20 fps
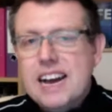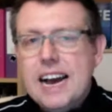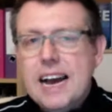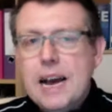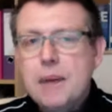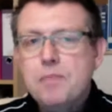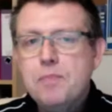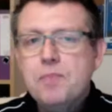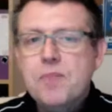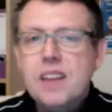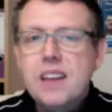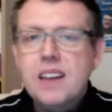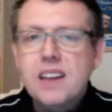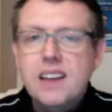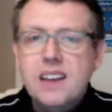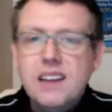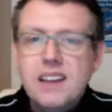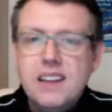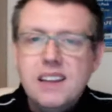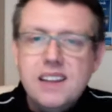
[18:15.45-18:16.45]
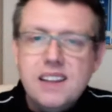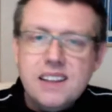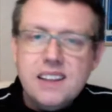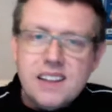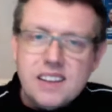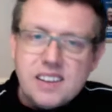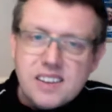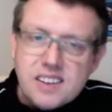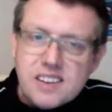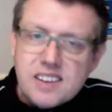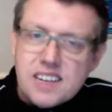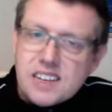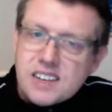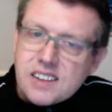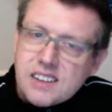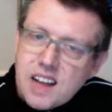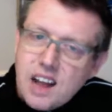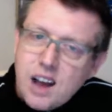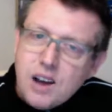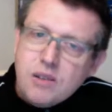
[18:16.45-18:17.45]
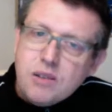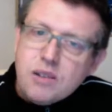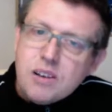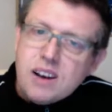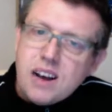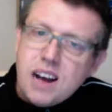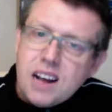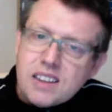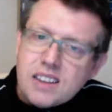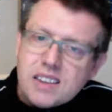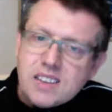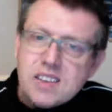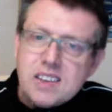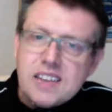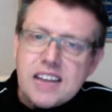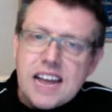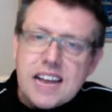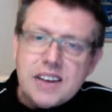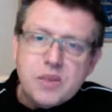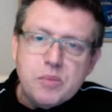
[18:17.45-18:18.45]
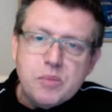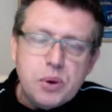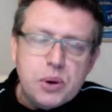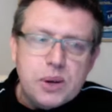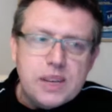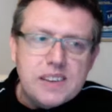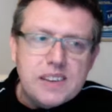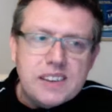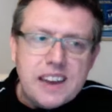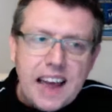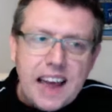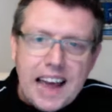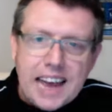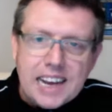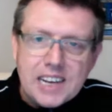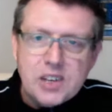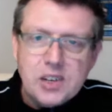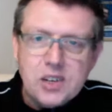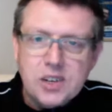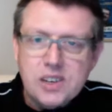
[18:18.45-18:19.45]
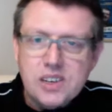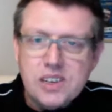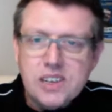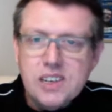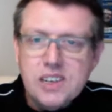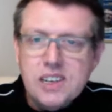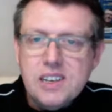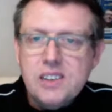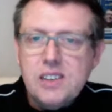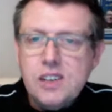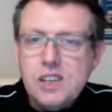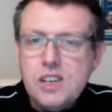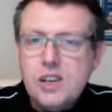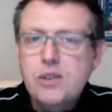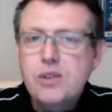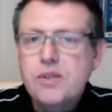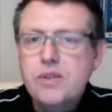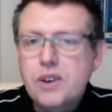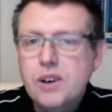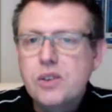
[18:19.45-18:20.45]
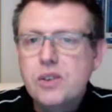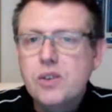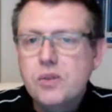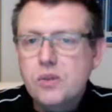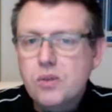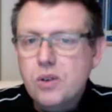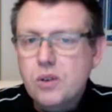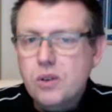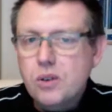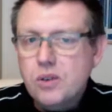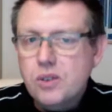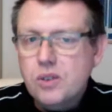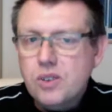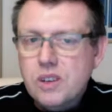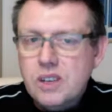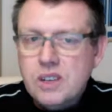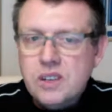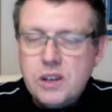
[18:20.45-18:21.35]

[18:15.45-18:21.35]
Listen to this. Know, understand, and put into action the universal laws.